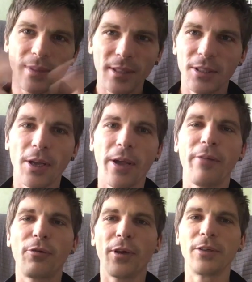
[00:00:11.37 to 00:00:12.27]
So
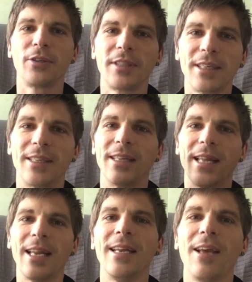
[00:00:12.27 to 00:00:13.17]
if you're interested in
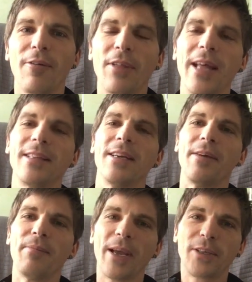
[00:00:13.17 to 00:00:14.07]
any of that,
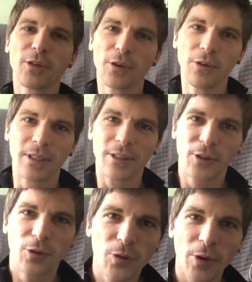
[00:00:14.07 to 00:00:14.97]
make sure you destroy